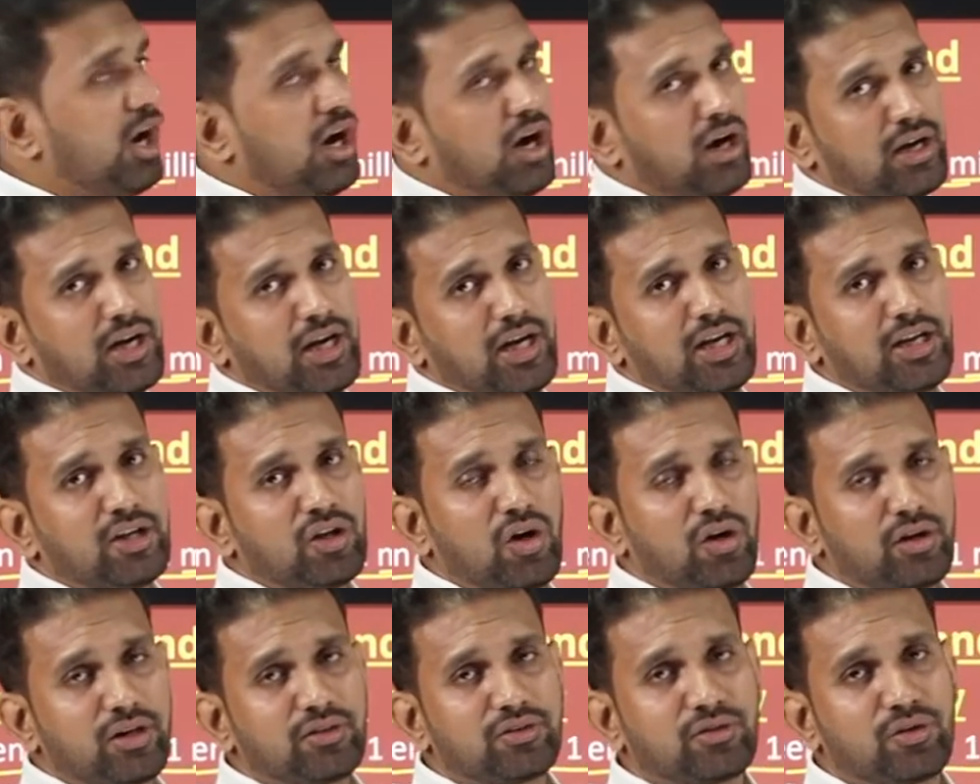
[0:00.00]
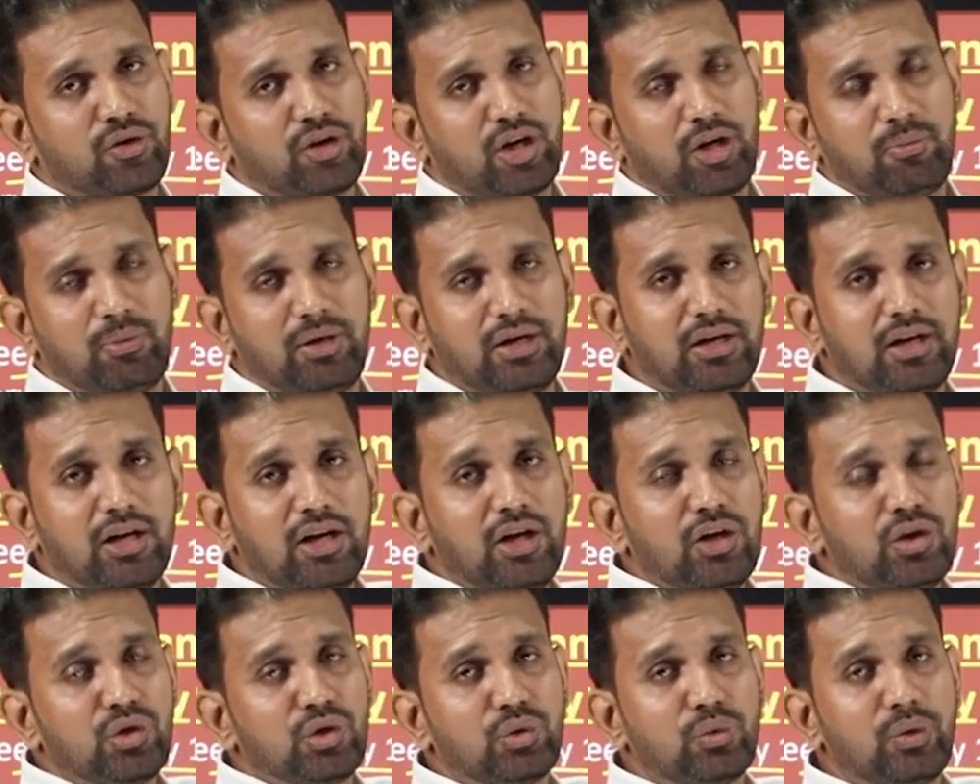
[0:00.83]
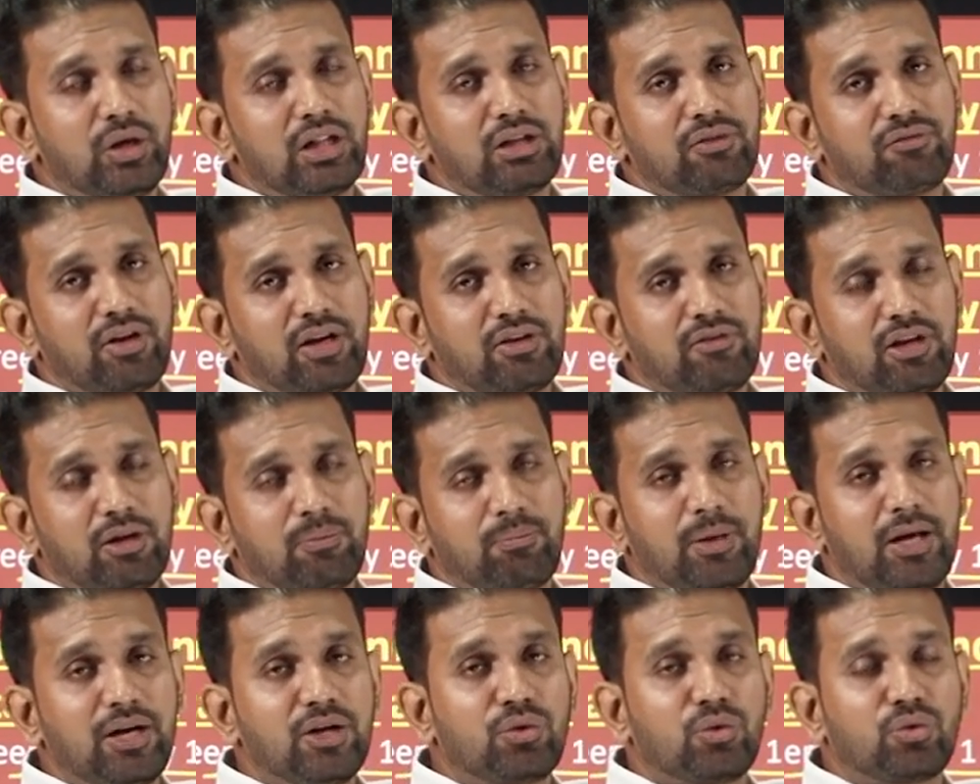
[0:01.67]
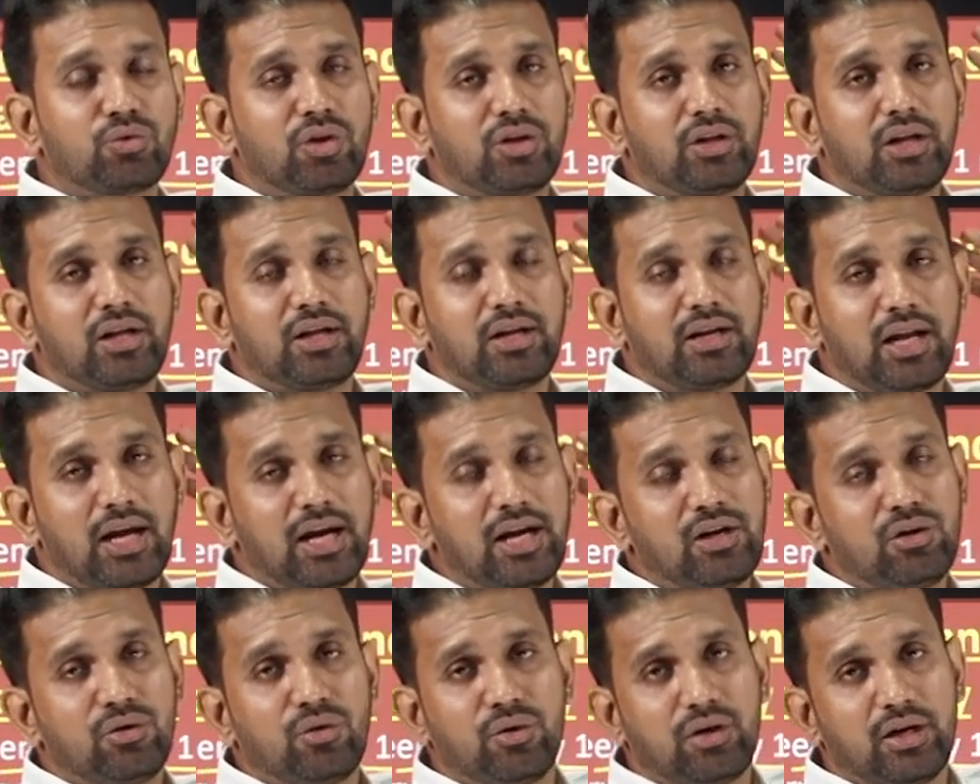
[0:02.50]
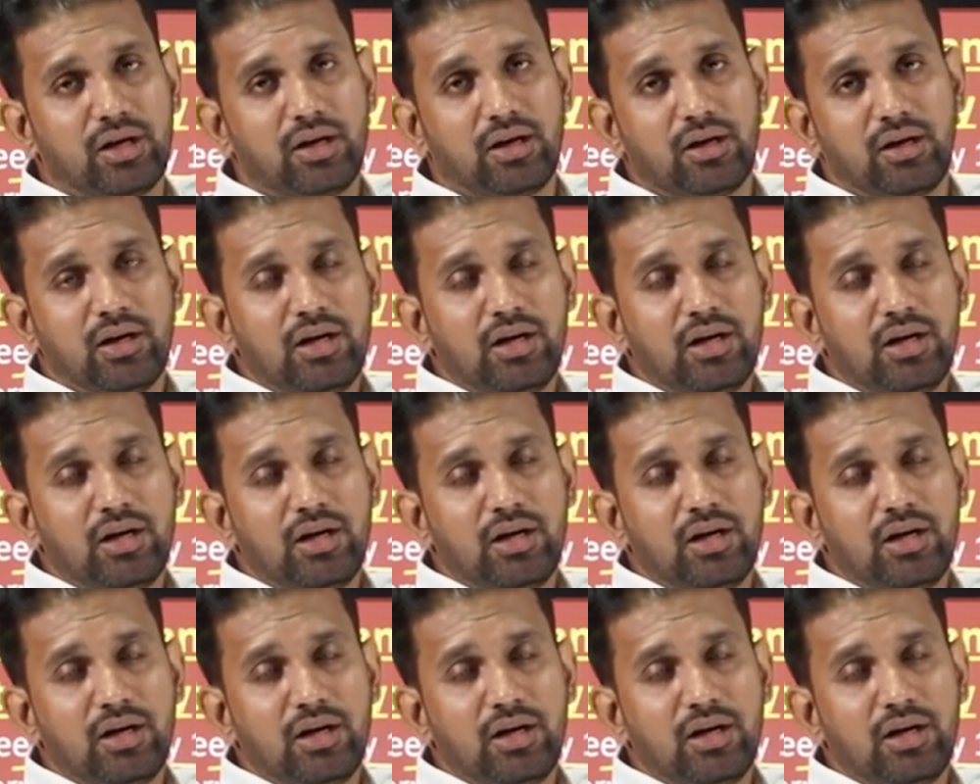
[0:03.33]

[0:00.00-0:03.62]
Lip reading: Already Congress government 12th 5-year plan 2009 lone